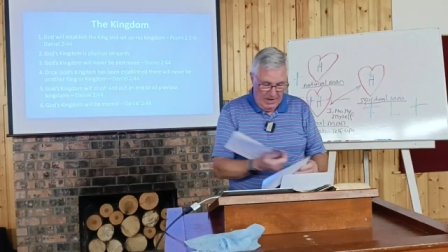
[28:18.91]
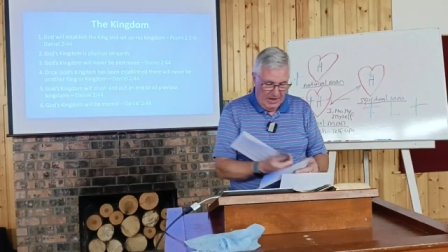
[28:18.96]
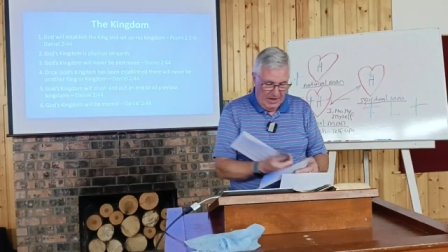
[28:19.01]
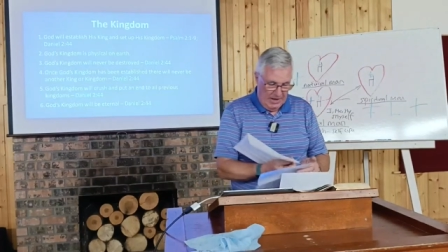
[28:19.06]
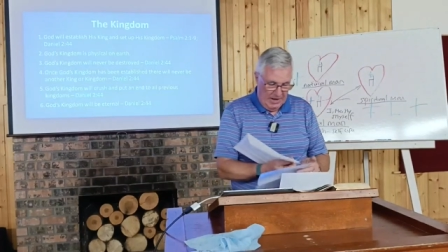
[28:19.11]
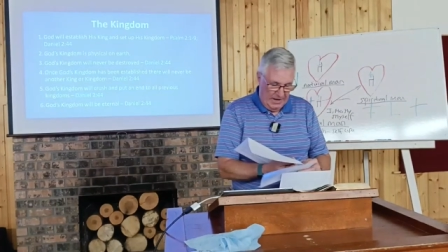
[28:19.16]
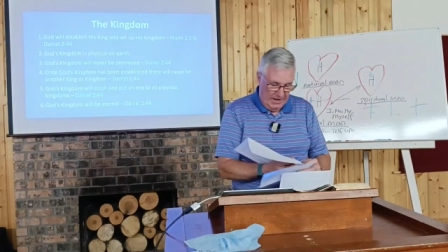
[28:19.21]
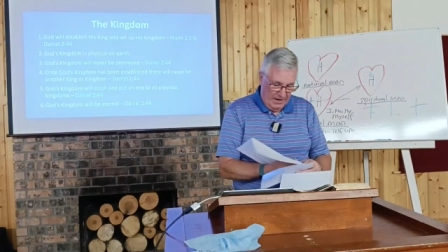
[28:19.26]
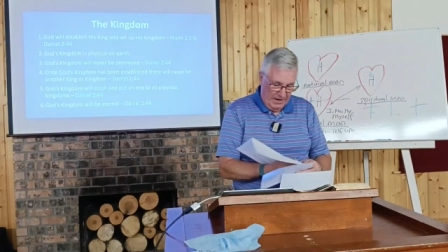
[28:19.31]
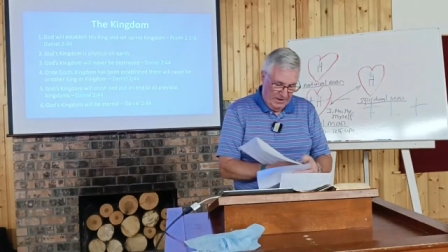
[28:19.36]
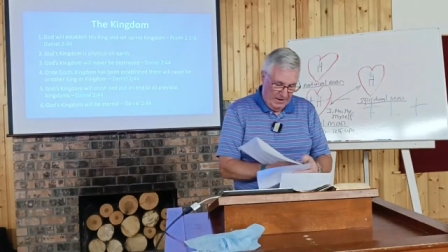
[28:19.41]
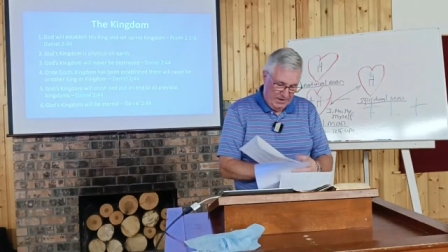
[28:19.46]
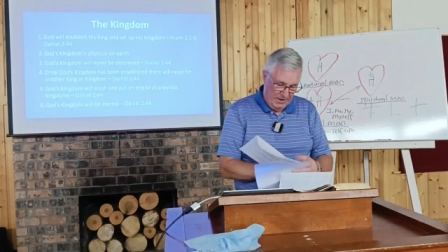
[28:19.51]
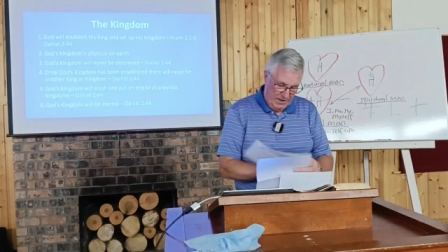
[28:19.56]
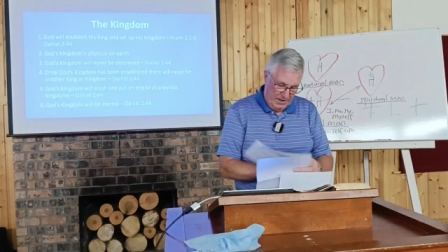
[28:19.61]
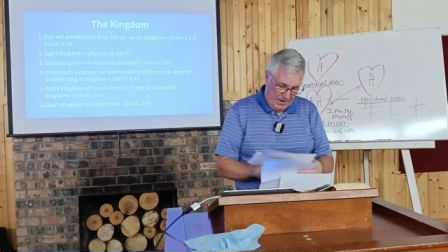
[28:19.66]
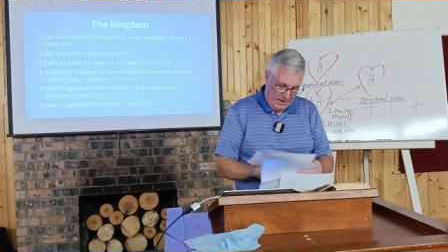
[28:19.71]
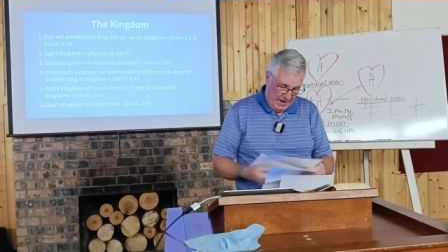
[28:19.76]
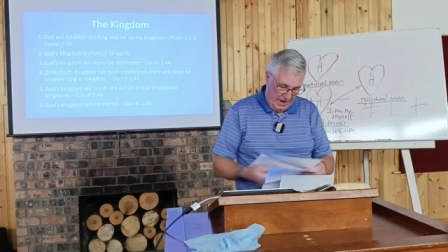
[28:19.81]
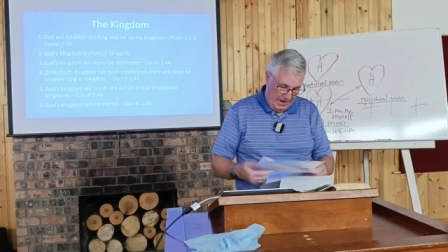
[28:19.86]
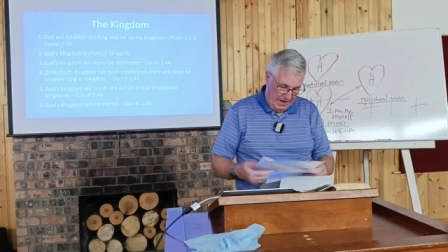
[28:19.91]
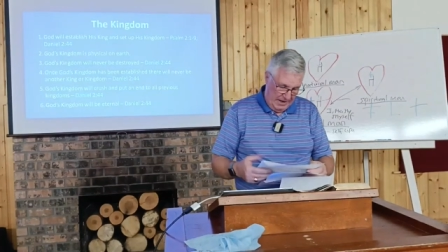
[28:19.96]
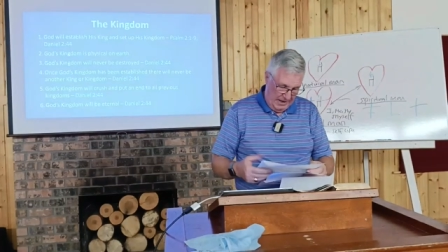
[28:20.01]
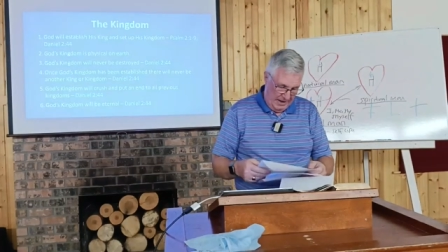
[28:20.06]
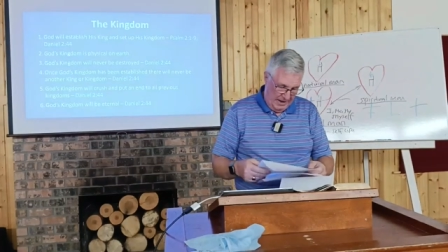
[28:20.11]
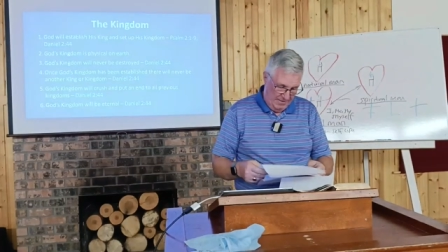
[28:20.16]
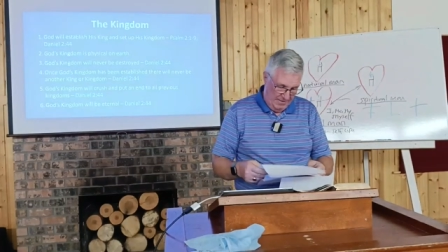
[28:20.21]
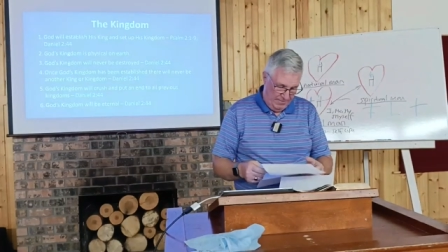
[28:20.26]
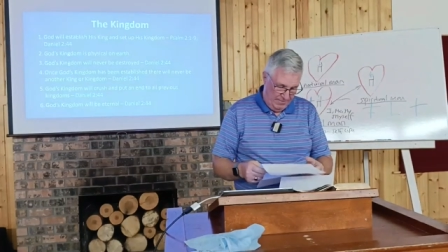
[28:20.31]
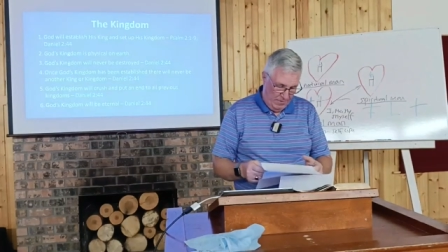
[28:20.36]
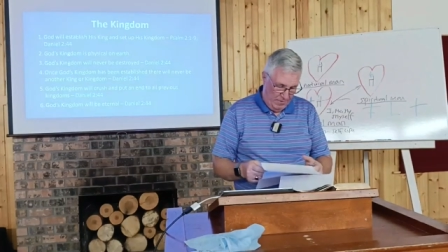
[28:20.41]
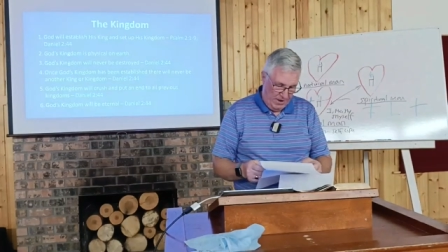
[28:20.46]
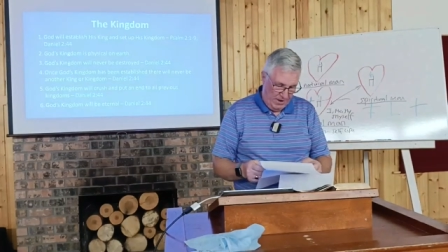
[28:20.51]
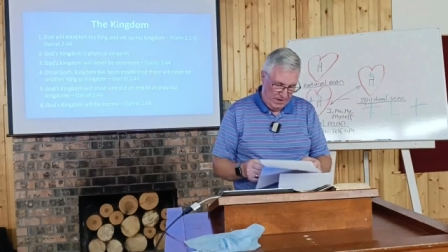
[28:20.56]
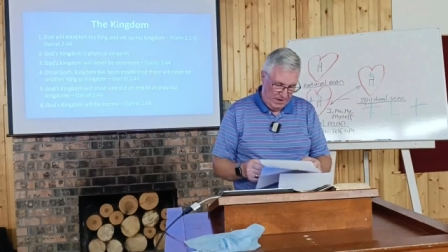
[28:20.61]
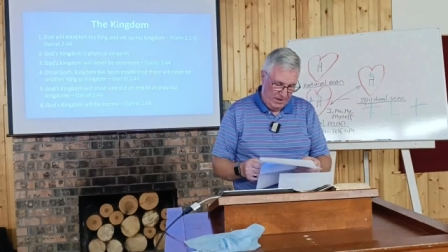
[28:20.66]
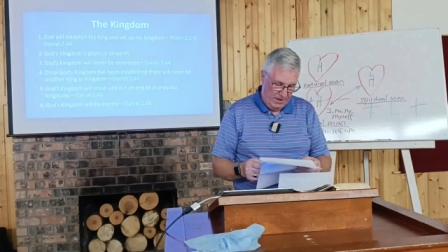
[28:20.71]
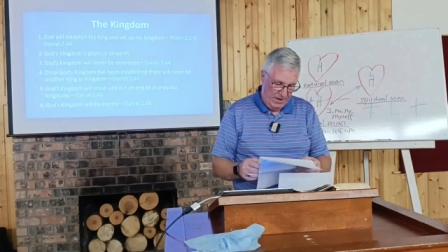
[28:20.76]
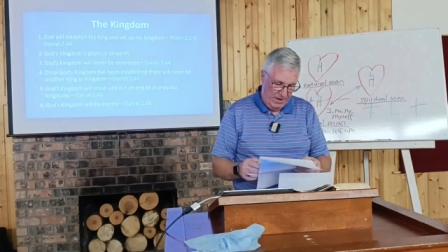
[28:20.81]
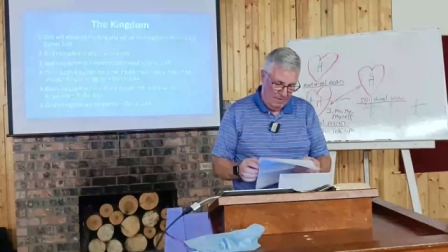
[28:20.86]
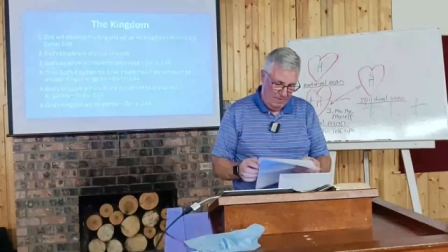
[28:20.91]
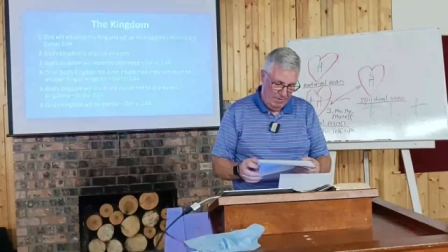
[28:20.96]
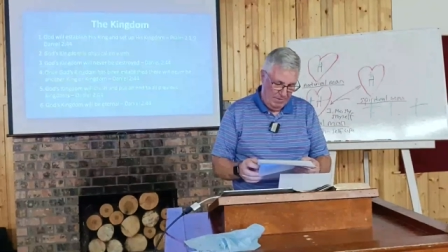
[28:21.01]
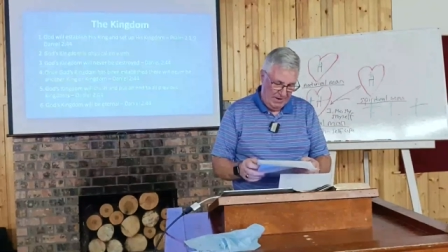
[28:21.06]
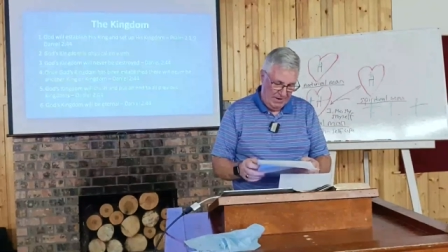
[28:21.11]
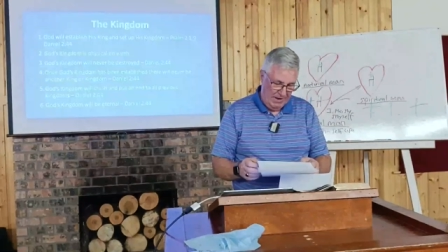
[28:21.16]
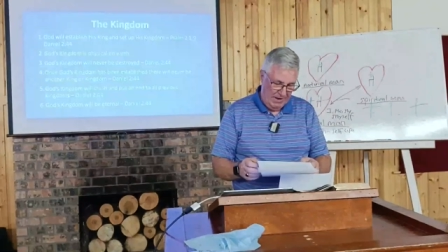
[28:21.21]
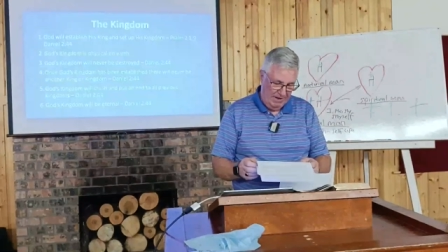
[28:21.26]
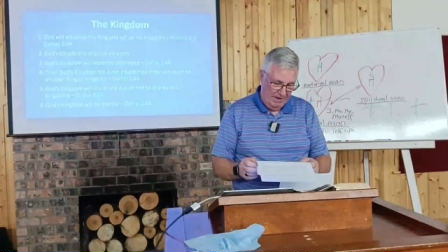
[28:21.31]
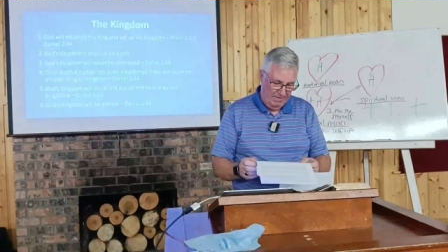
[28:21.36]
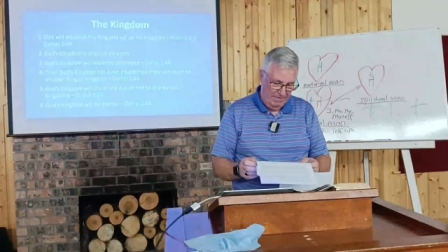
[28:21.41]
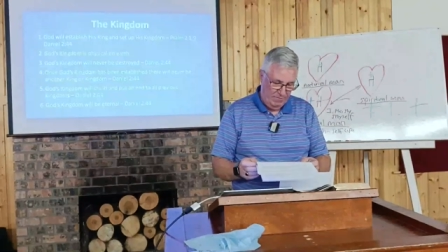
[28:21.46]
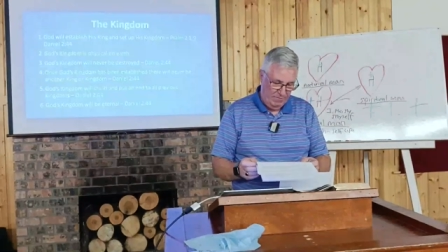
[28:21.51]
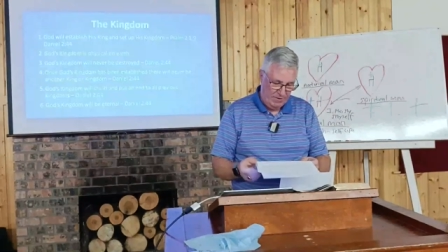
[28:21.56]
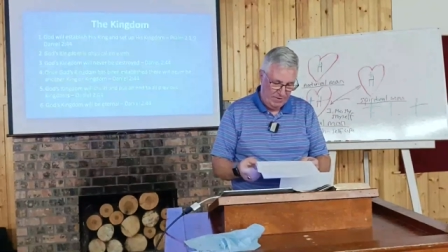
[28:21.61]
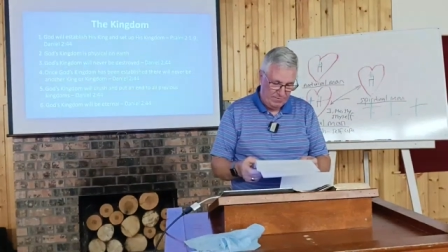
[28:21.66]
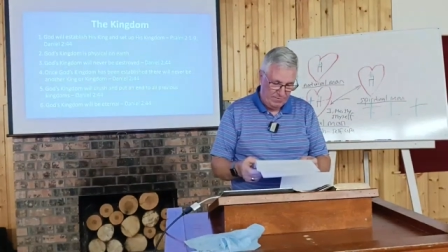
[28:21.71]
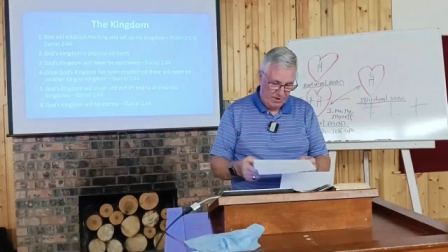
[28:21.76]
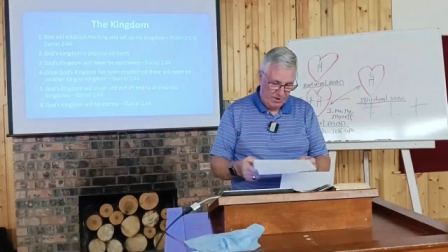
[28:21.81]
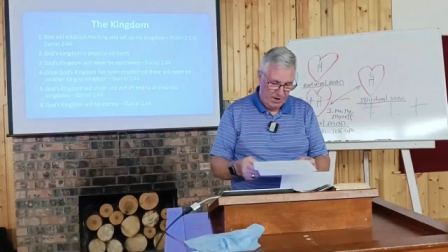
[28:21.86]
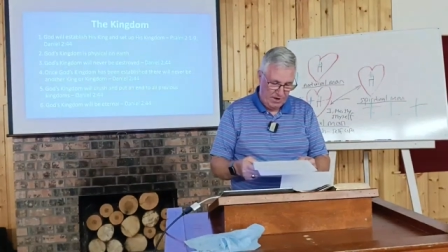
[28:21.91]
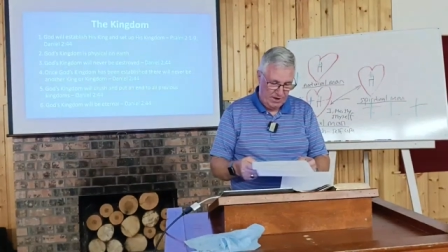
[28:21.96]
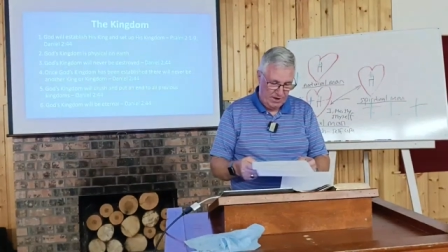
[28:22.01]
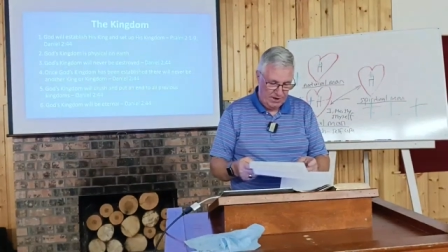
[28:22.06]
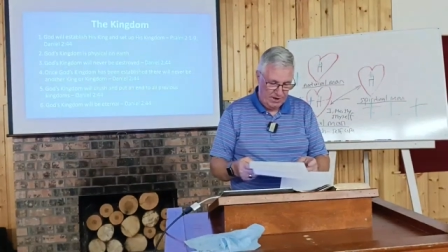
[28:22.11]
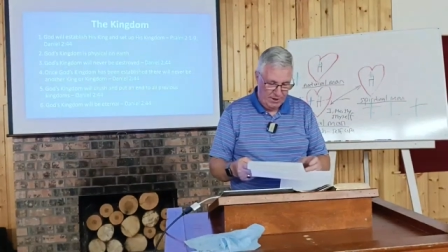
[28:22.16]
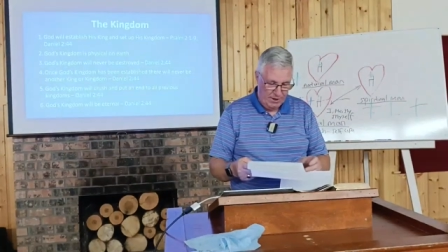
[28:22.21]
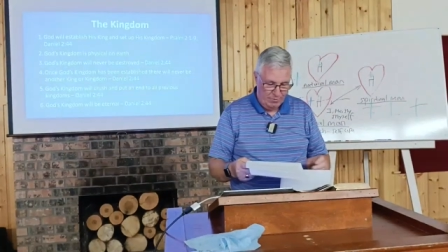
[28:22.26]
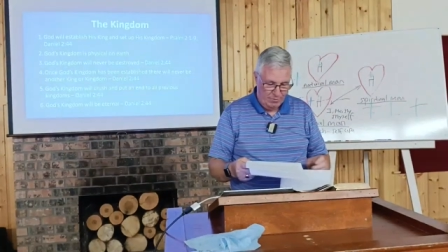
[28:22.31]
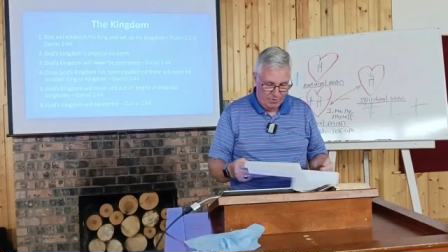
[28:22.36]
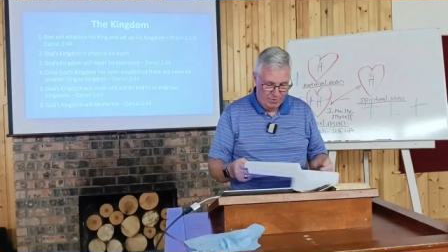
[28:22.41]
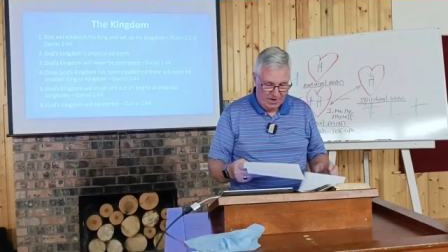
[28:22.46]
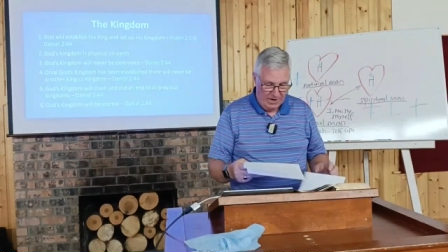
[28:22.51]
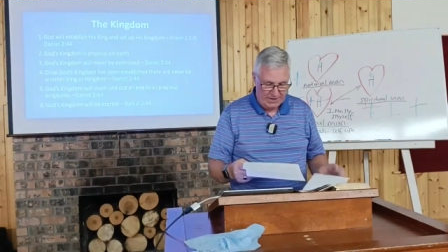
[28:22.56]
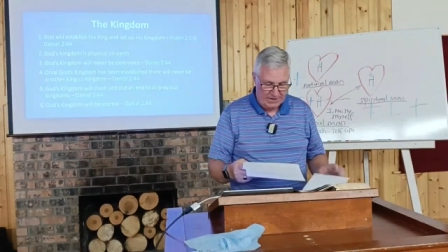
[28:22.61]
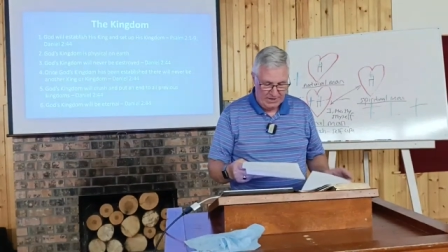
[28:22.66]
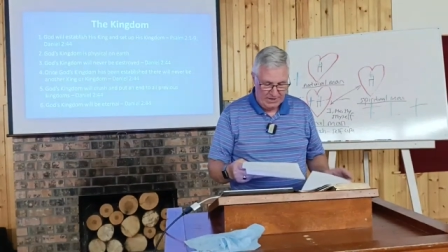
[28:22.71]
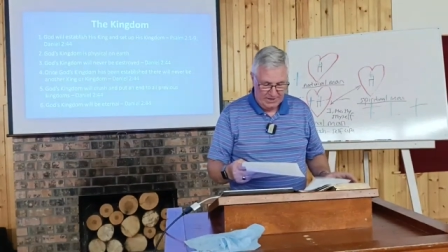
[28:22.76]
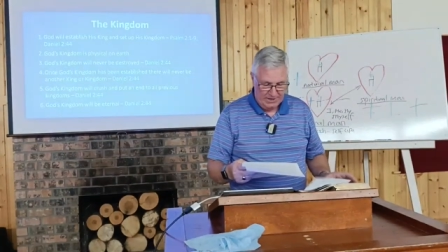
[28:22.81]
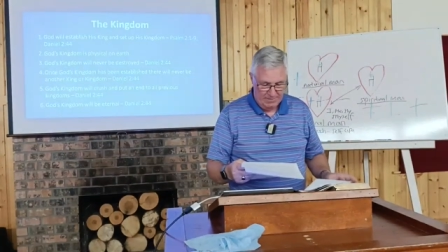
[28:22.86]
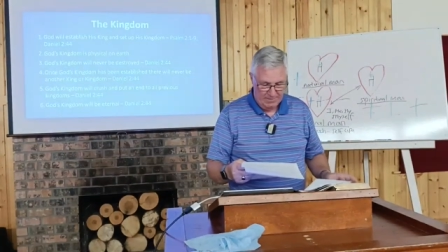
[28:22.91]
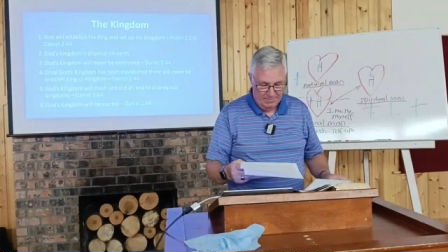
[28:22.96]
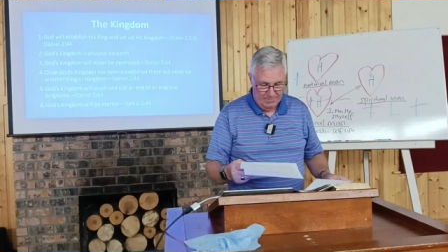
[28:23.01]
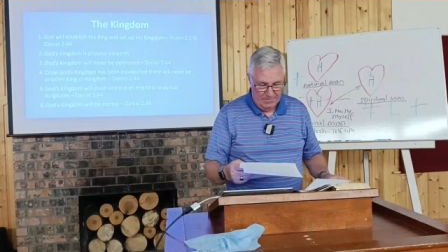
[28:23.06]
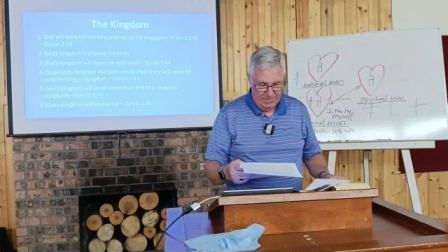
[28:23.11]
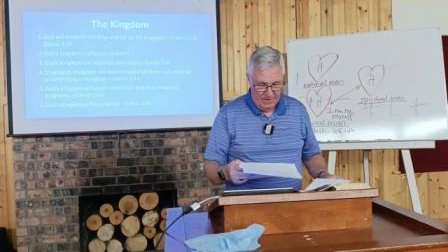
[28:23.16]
And here's an idea of what they believe with regard to the present.